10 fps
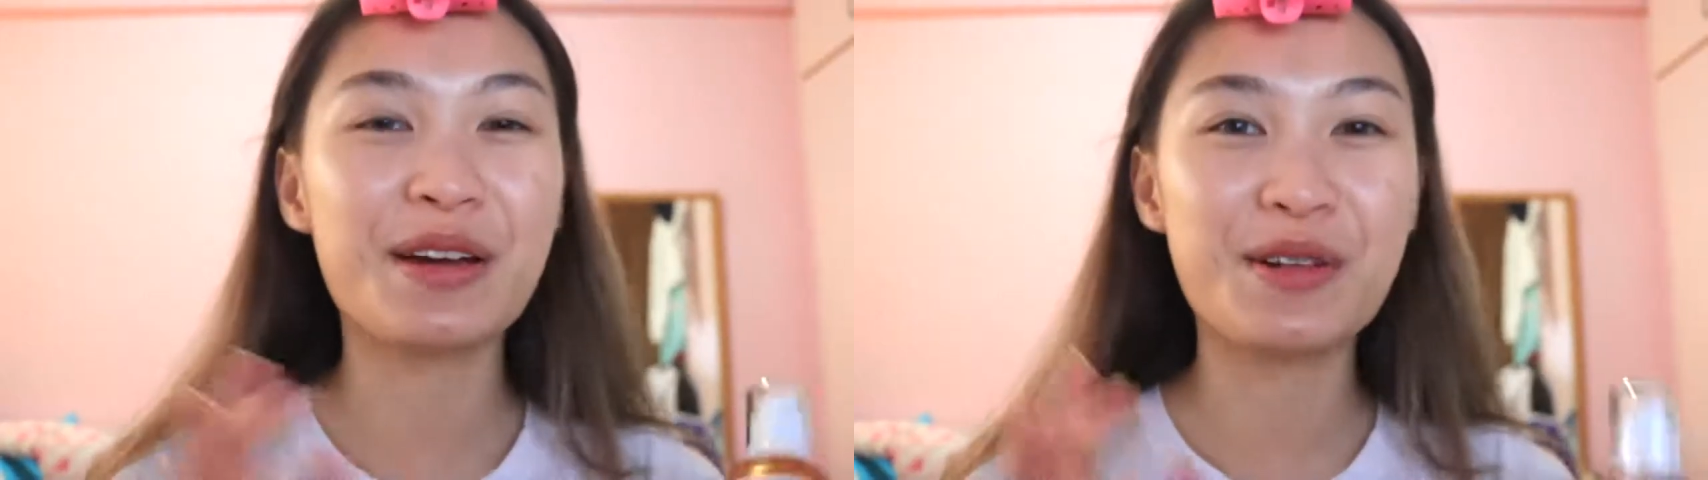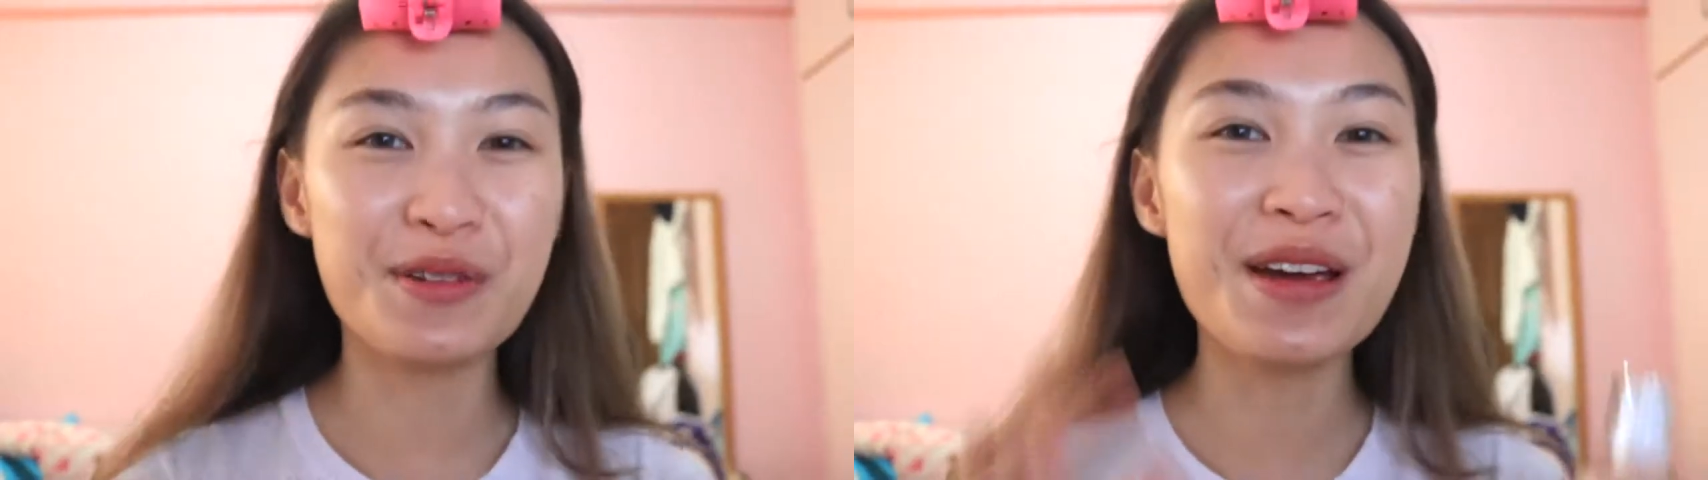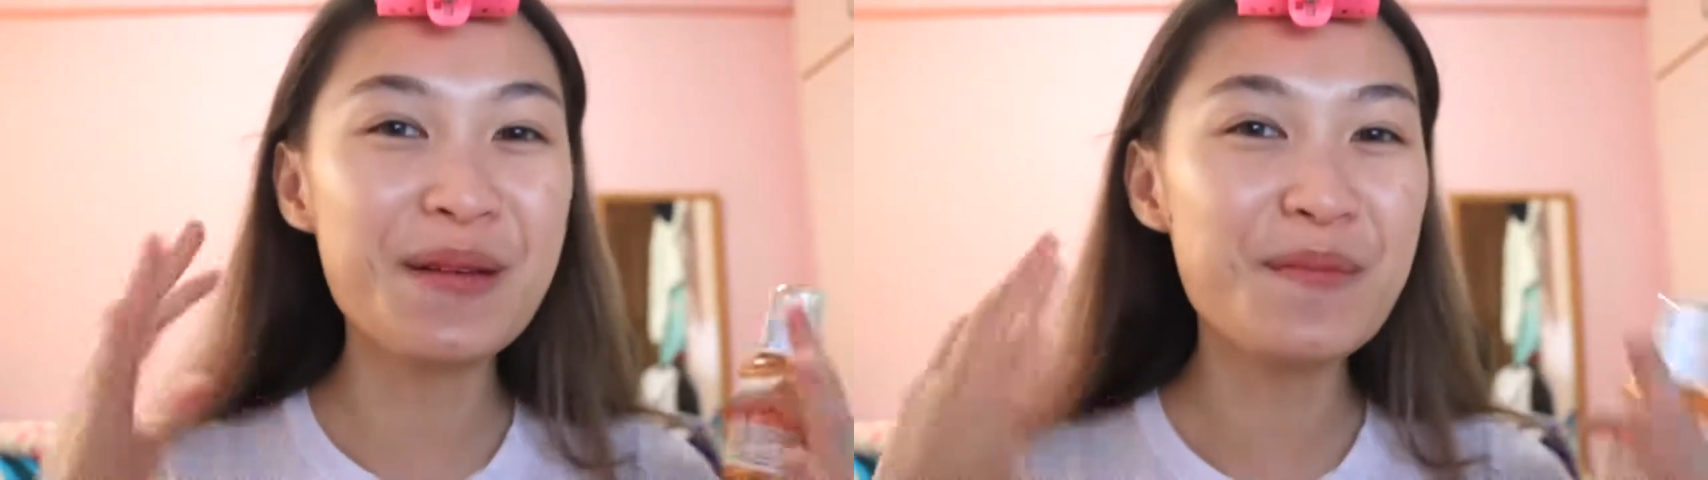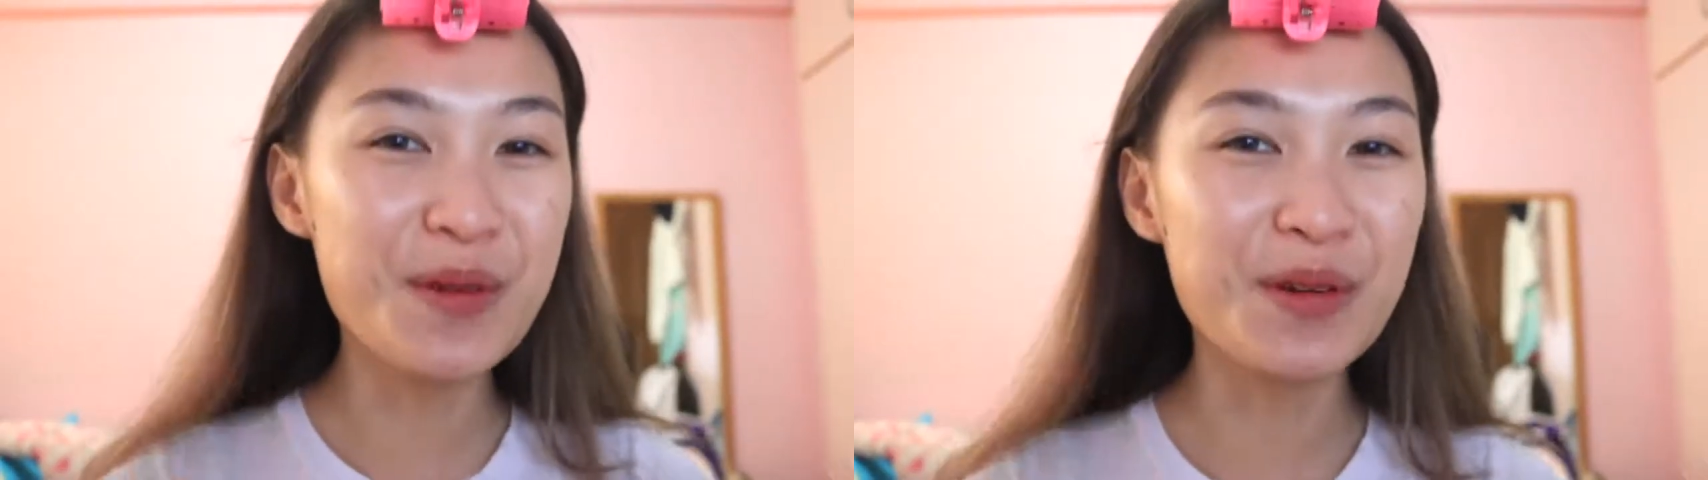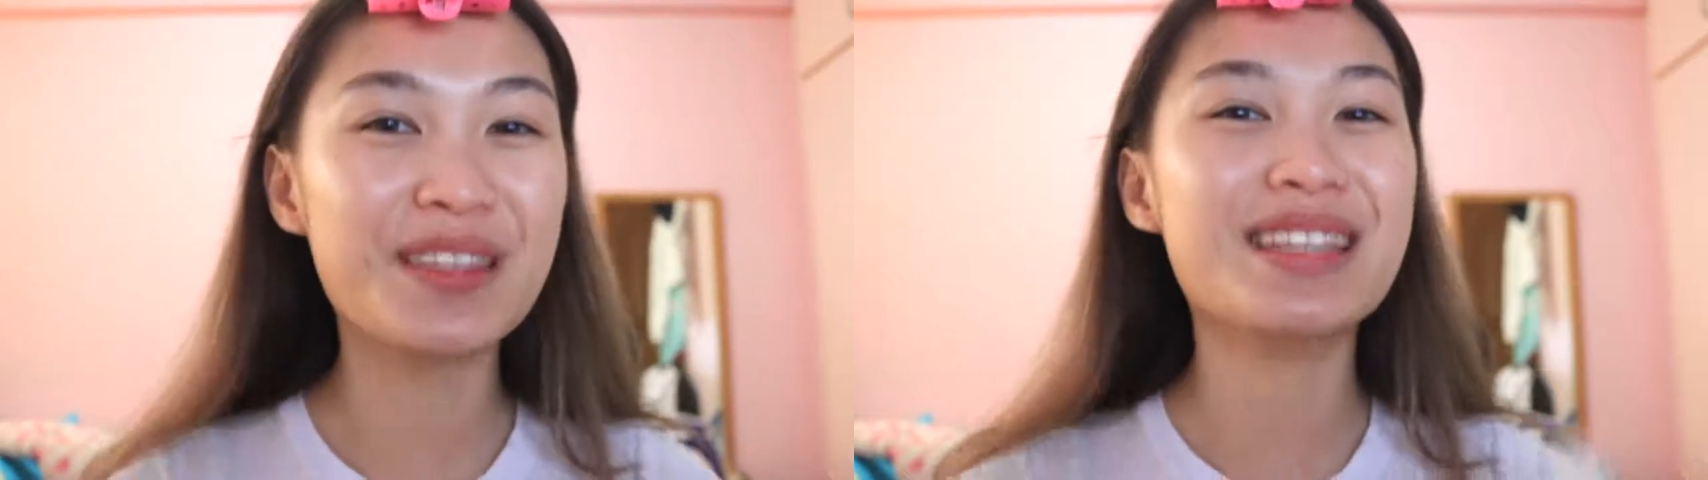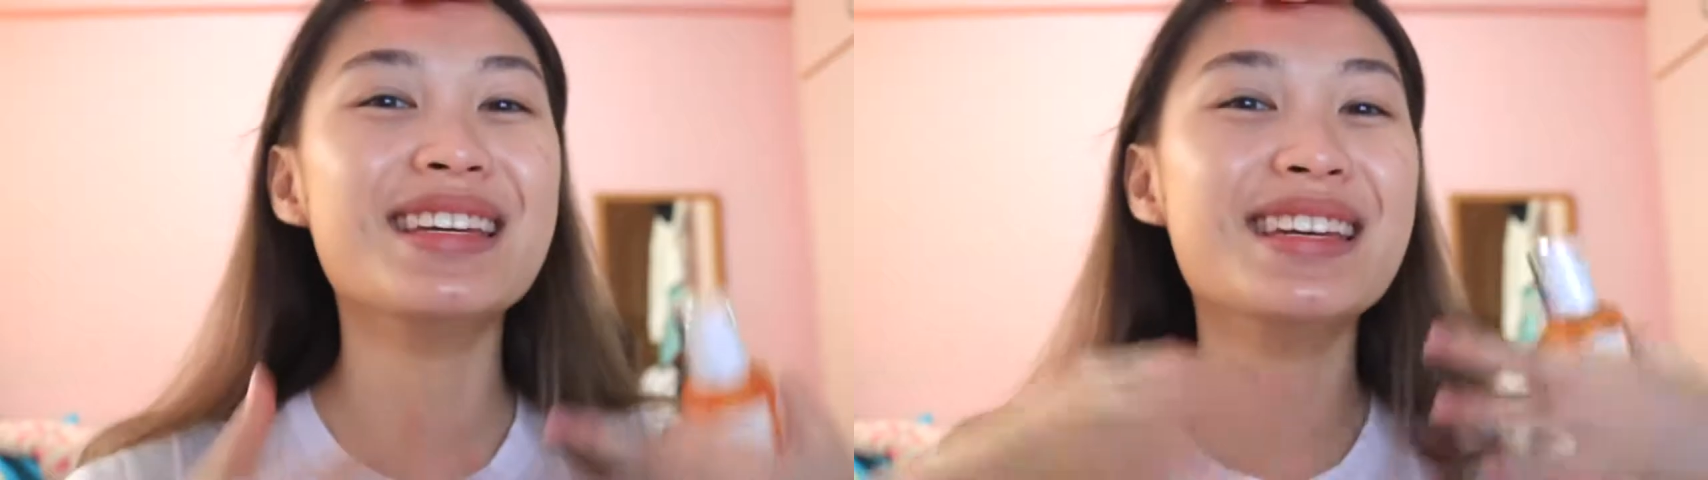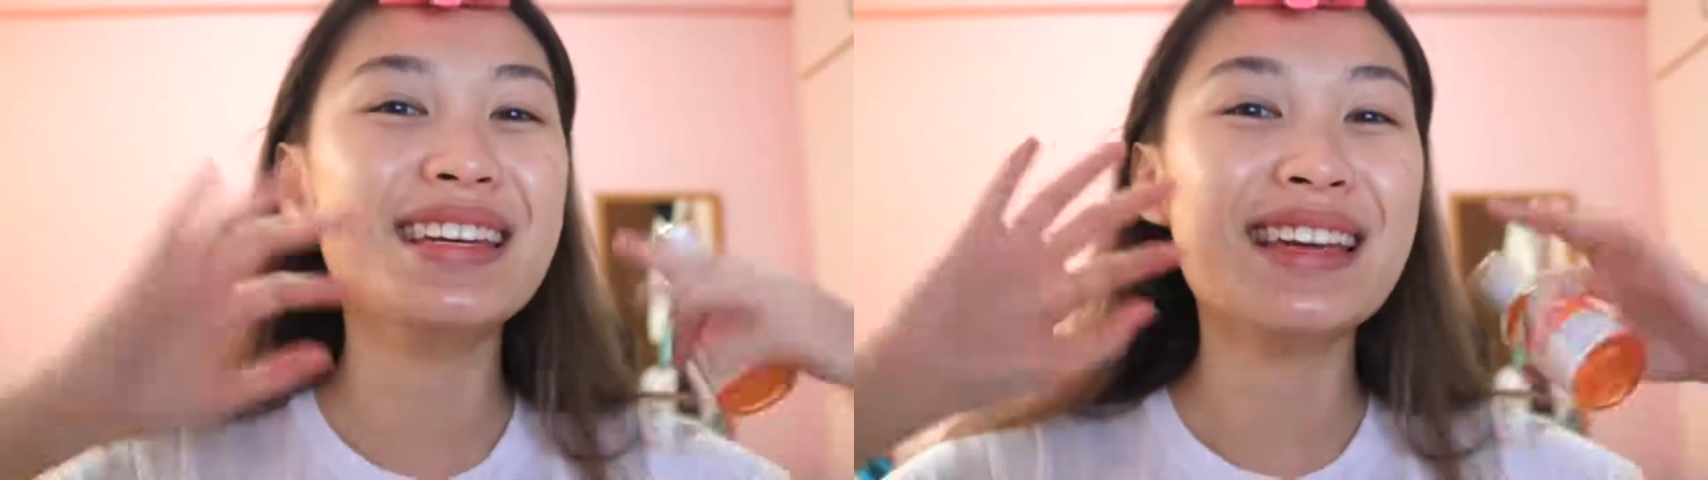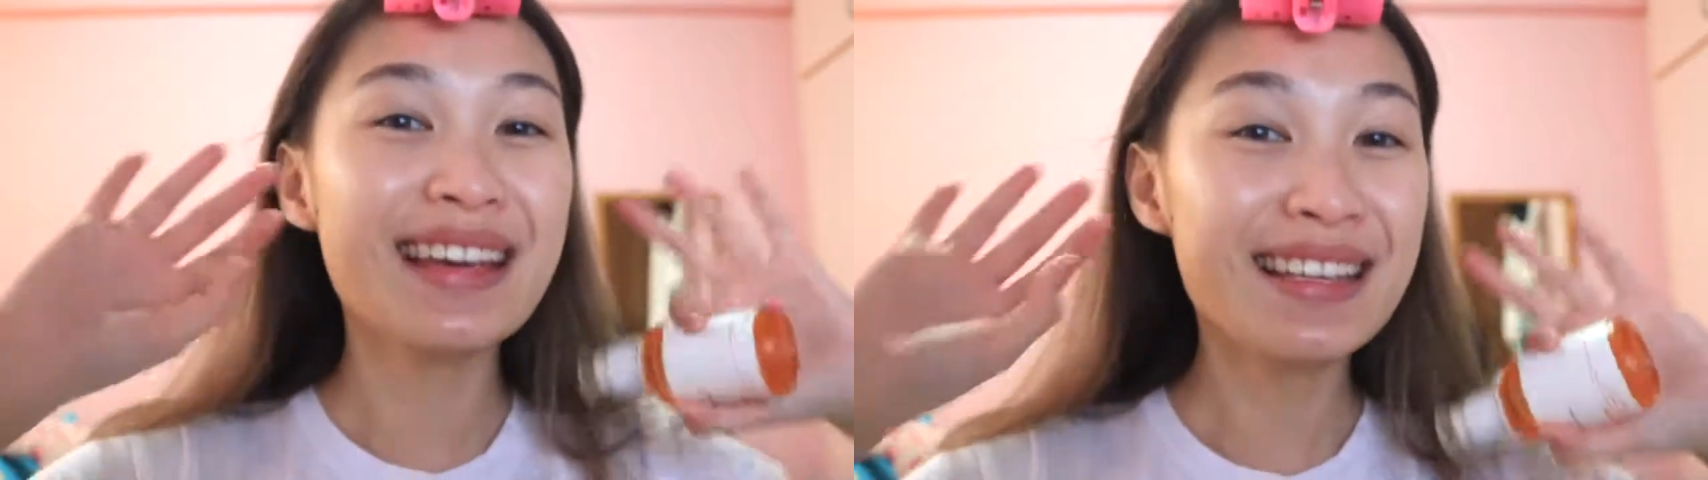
Korean beauty